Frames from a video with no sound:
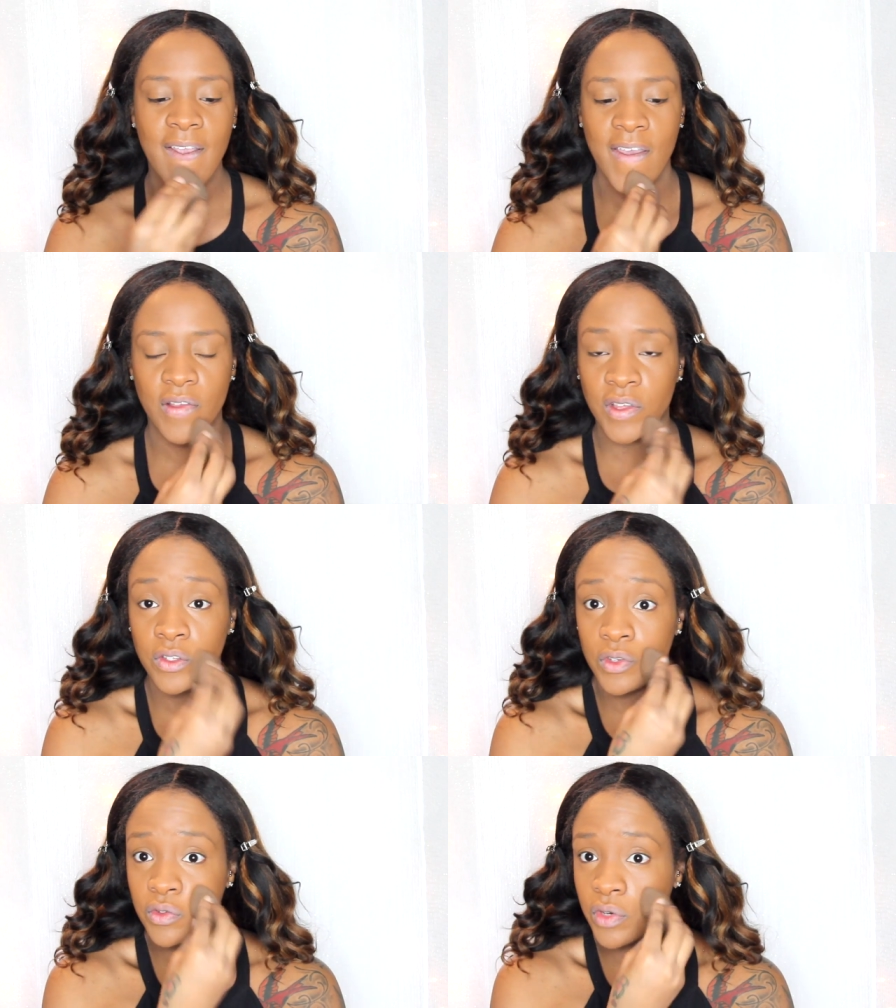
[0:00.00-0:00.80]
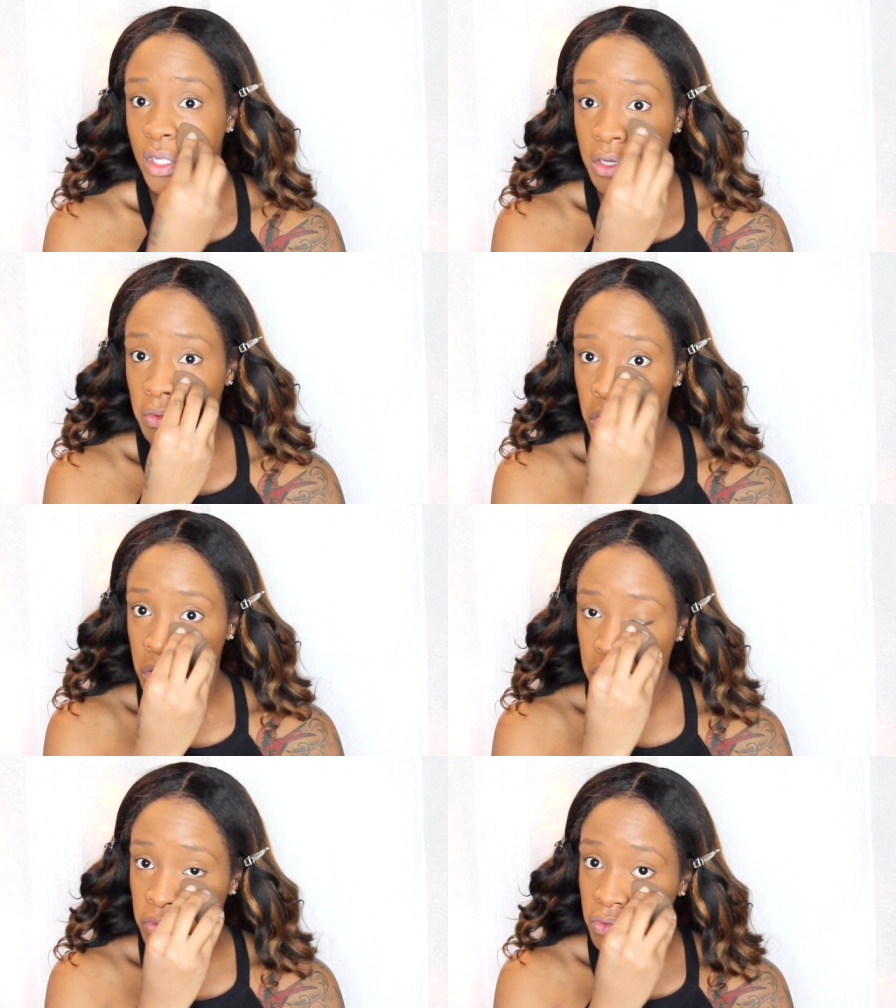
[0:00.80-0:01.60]
yeah, this is really,
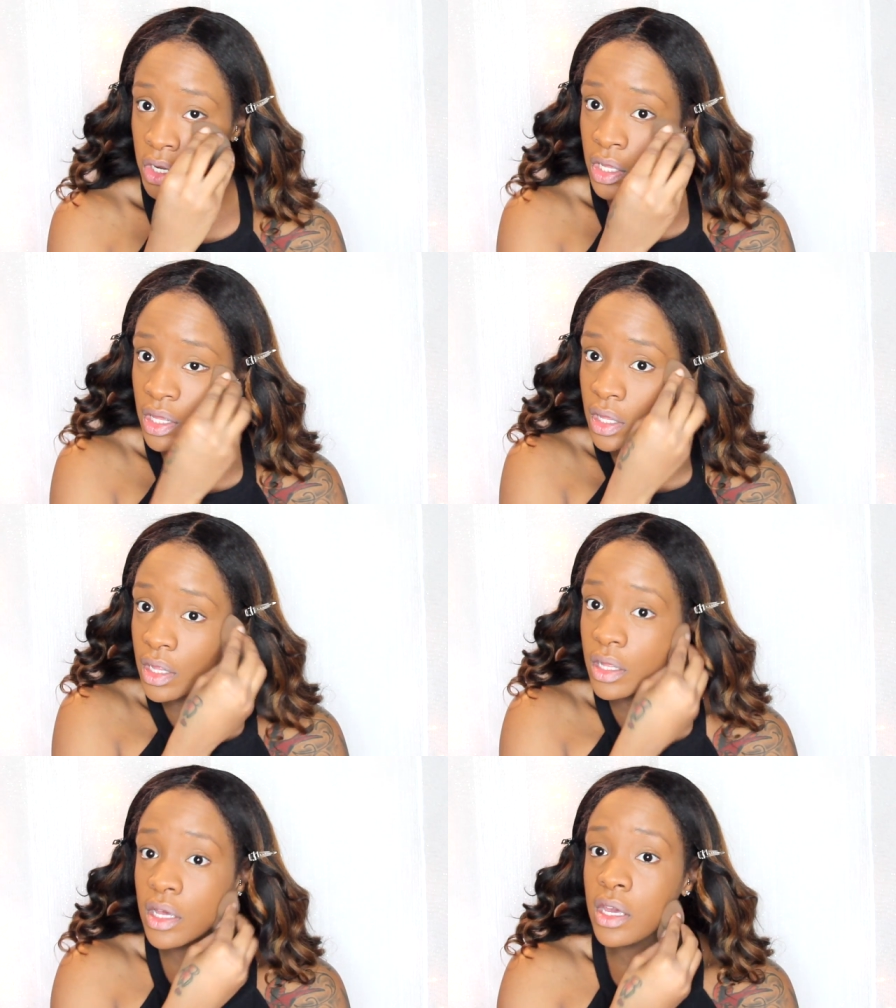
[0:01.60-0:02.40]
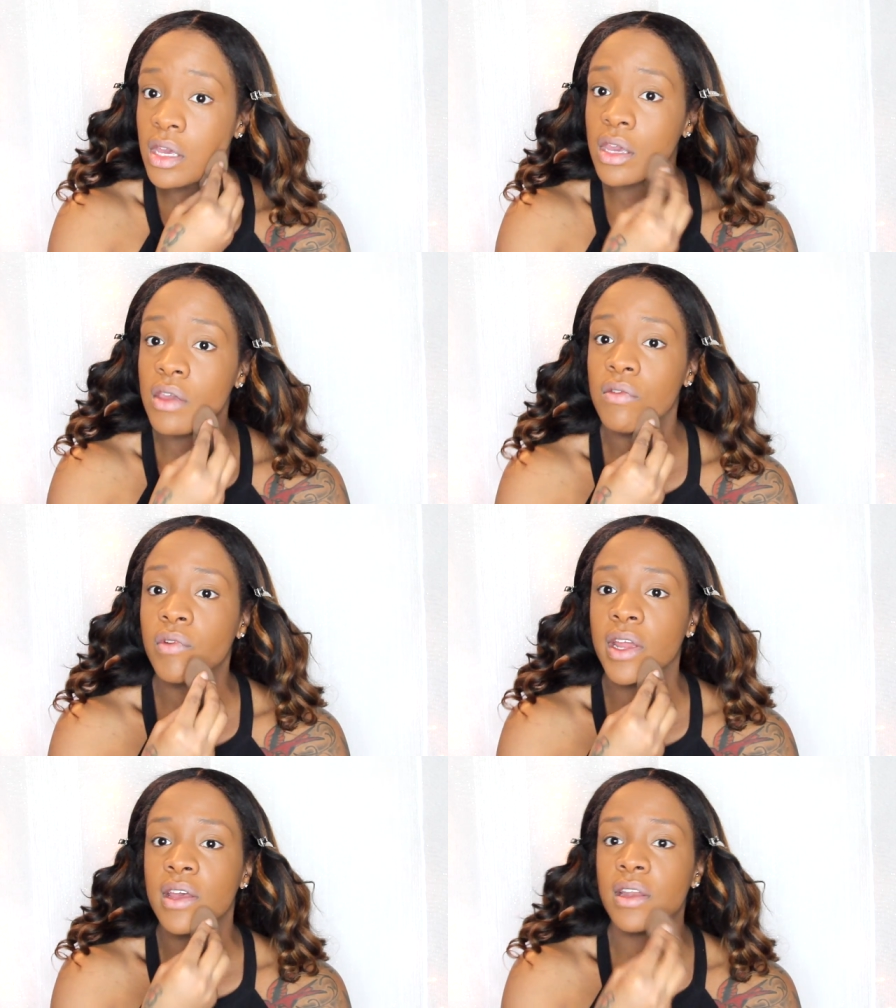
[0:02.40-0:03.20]
really, really
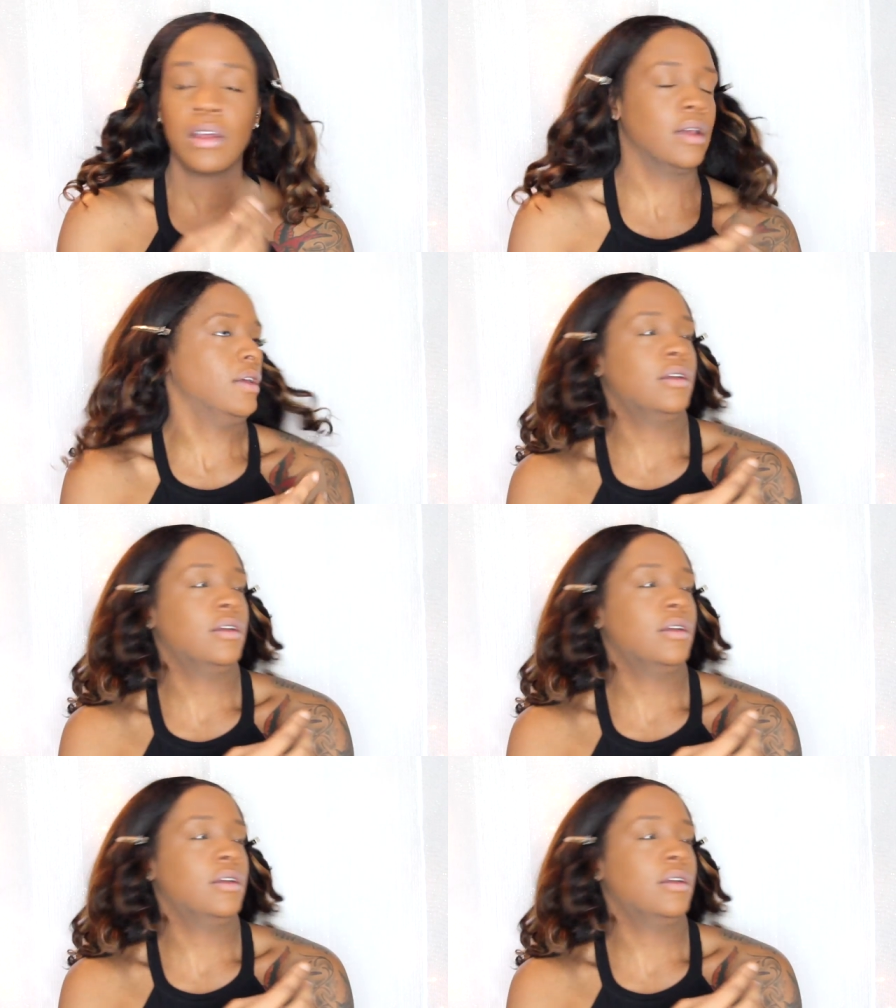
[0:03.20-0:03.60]
red.